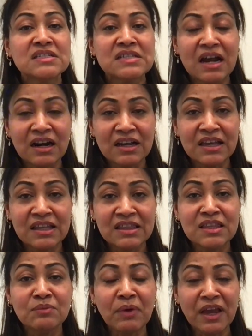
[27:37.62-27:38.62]

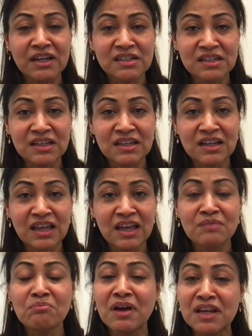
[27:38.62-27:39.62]
Target the patient
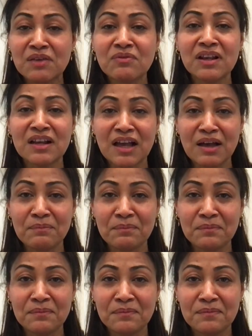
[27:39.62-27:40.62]
and money will come.
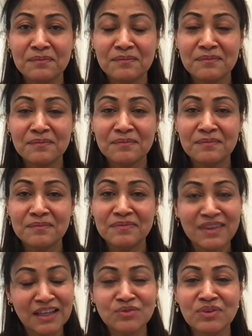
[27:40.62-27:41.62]

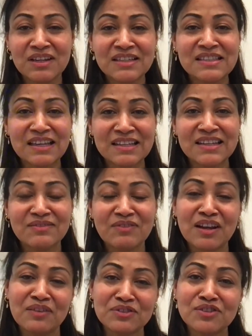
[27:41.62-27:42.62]
That's what he said
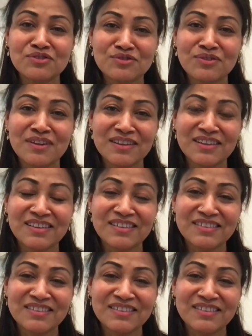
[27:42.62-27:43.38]
when I was a student.